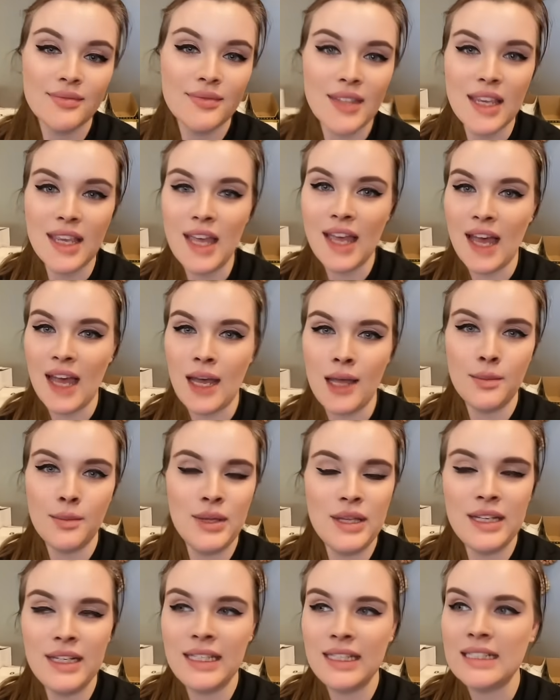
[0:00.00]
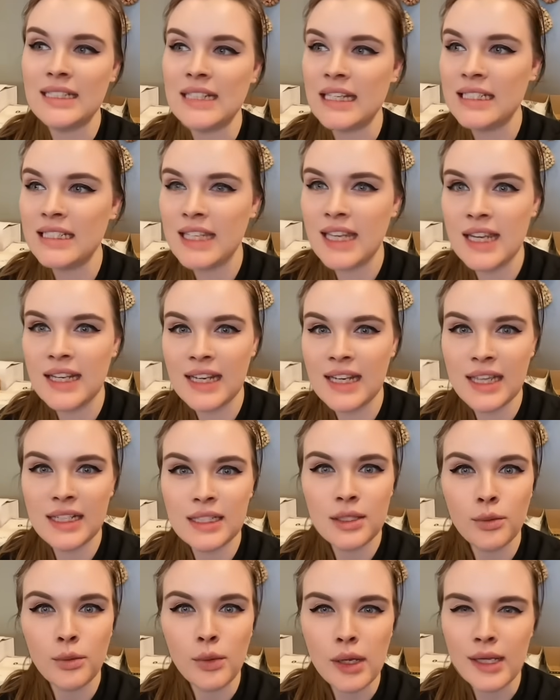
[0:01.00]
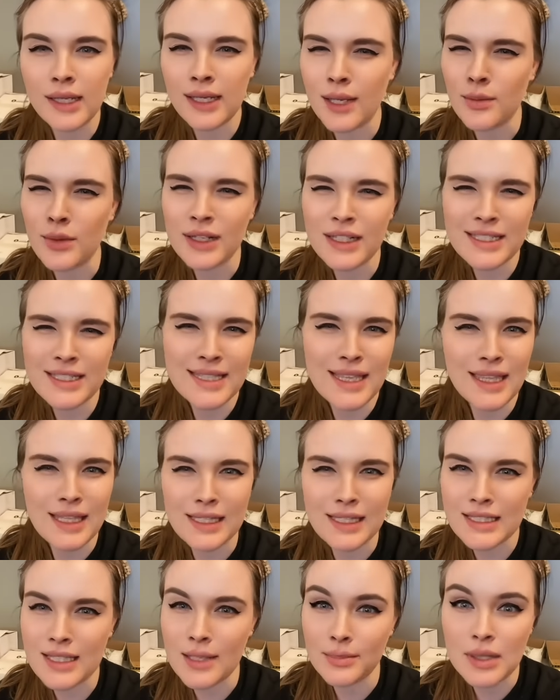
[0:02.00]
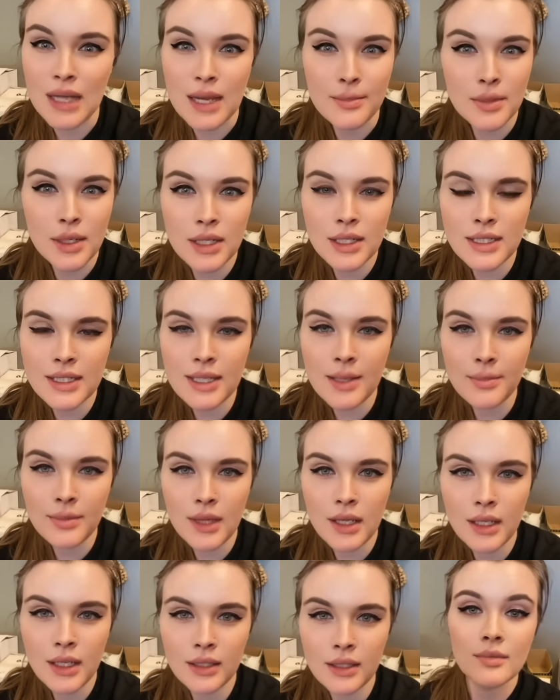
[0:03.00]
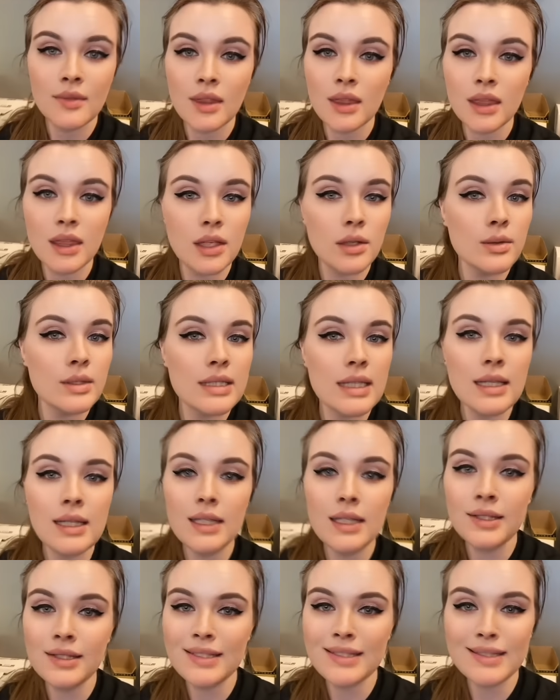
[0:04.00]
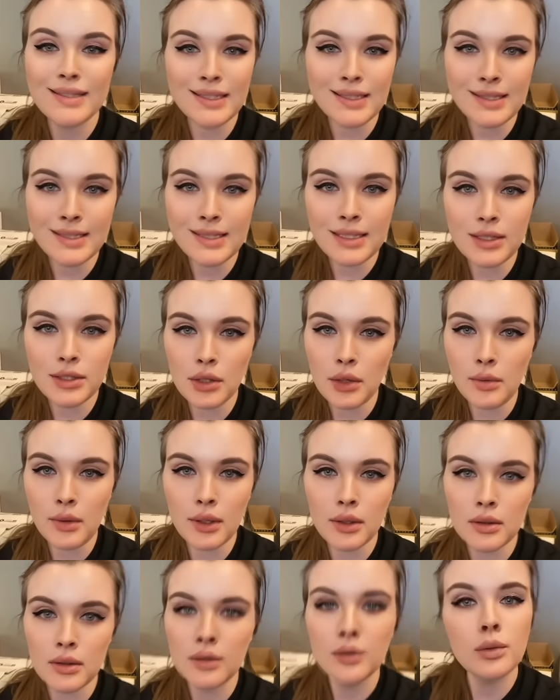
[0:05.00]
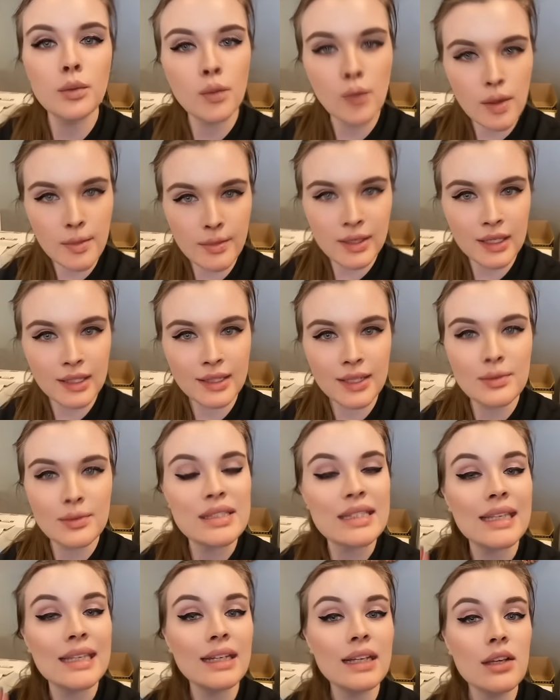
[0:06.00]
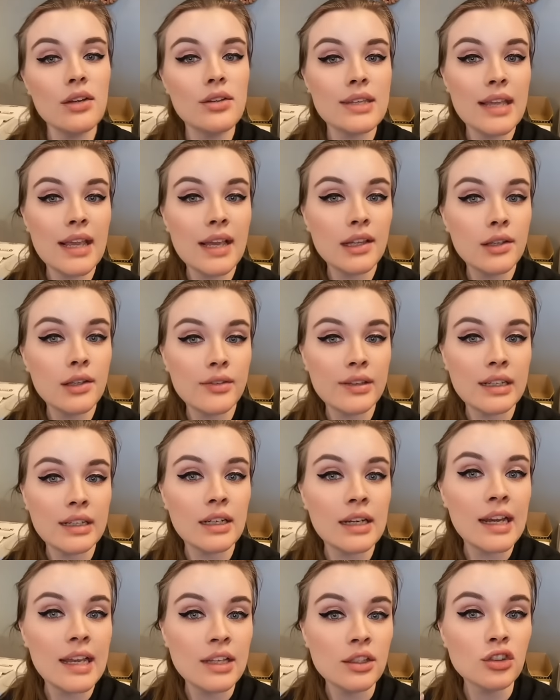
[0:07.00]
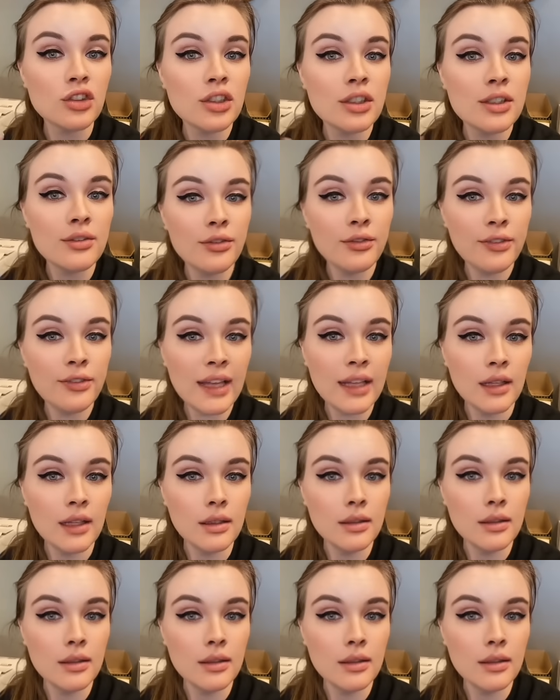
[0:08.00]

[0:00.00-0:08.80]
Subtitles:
It happened in 1991, I want to say like September or something. There was a little 62-year-old woman that was getting on the elevator and she fell.